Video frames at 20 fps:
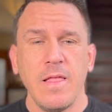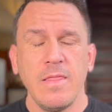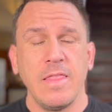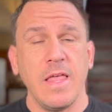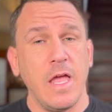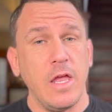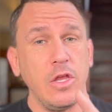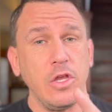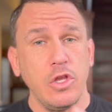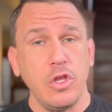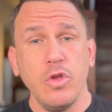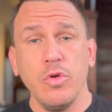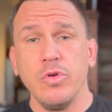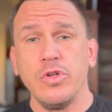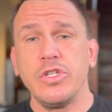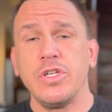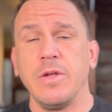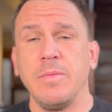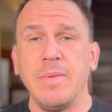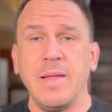that you
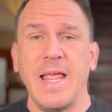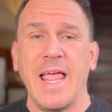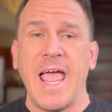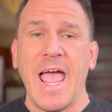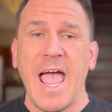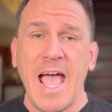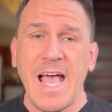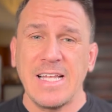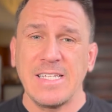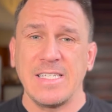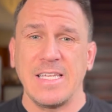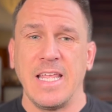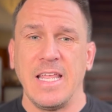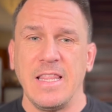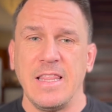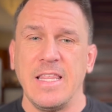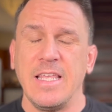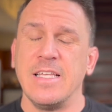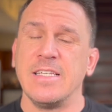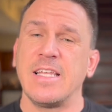should be
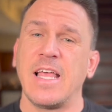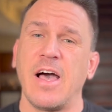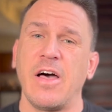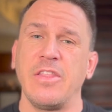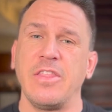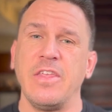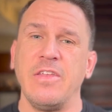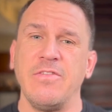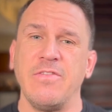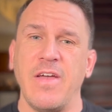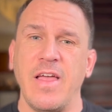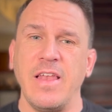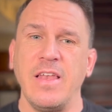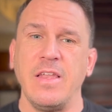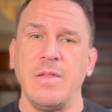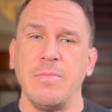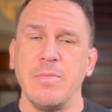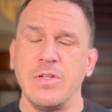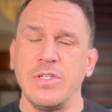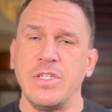asking these healthy
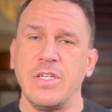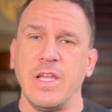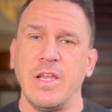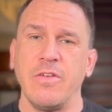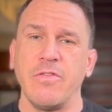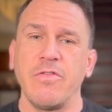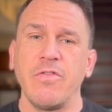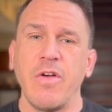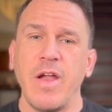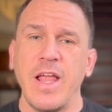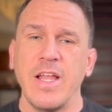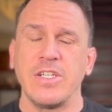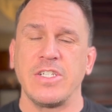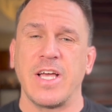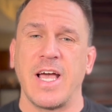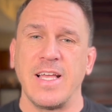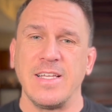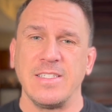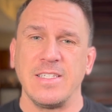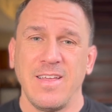vending machine
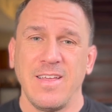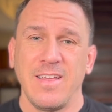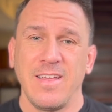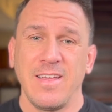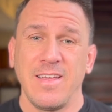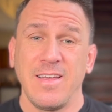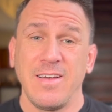franchises